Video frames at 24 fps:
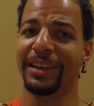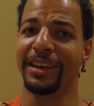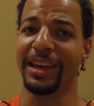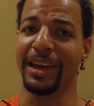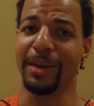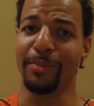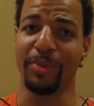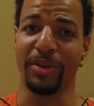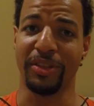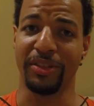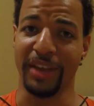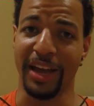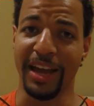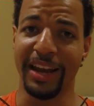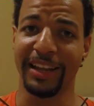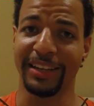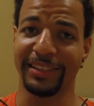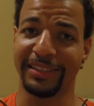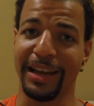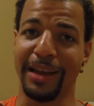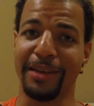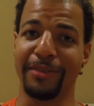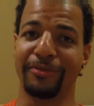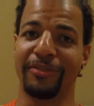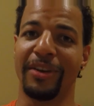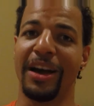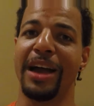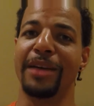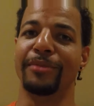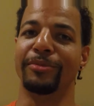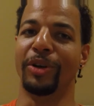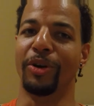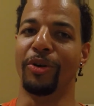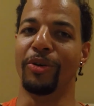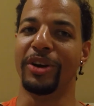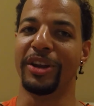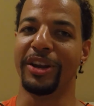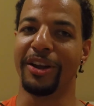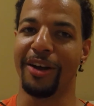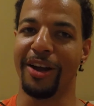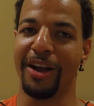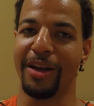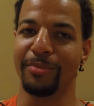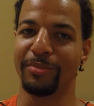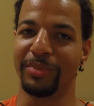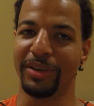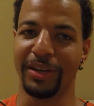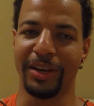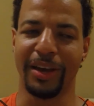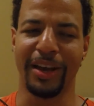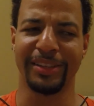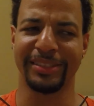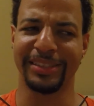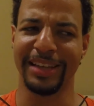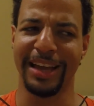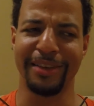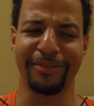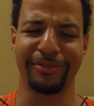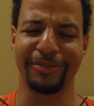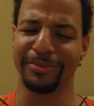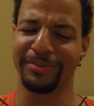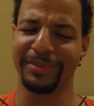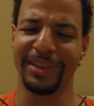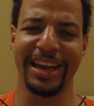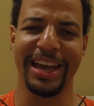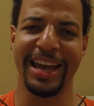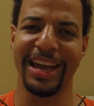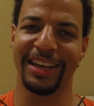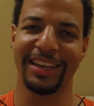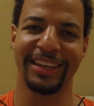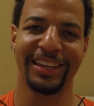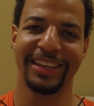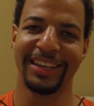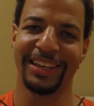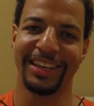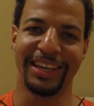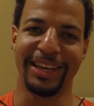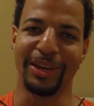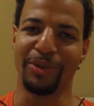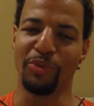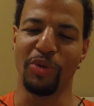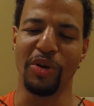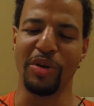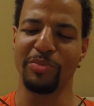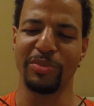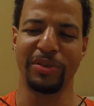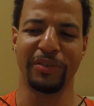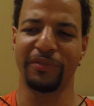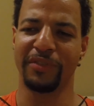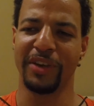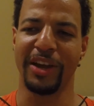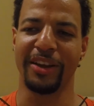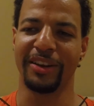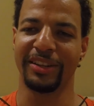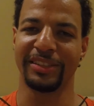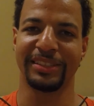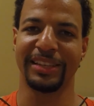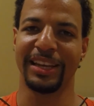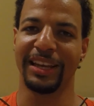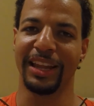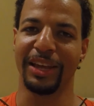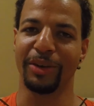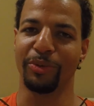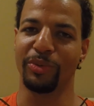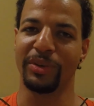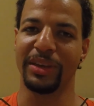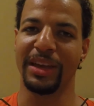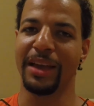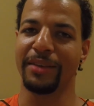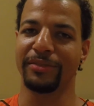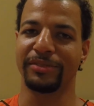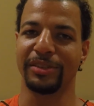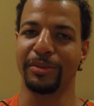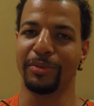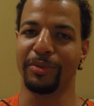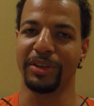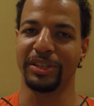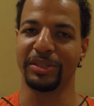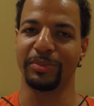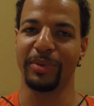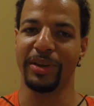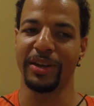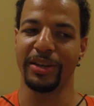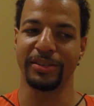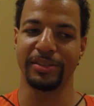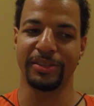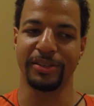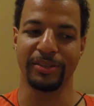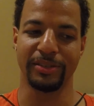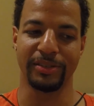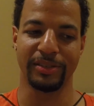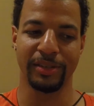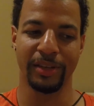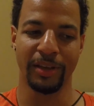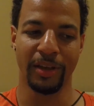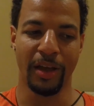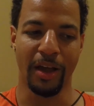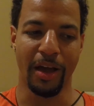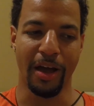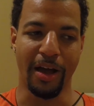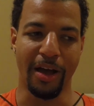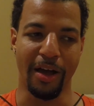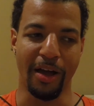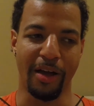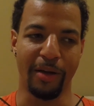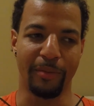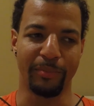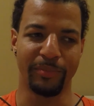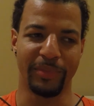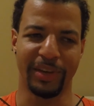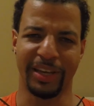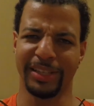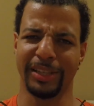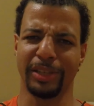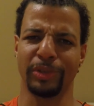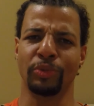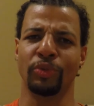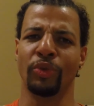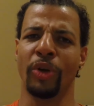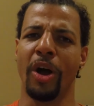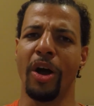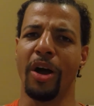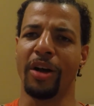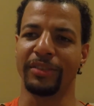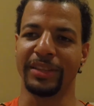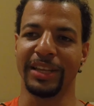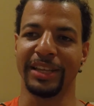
empathetic type vibe going on, but aside from that, it wouldn't be fair to say like we have some experiences, because it's wrong.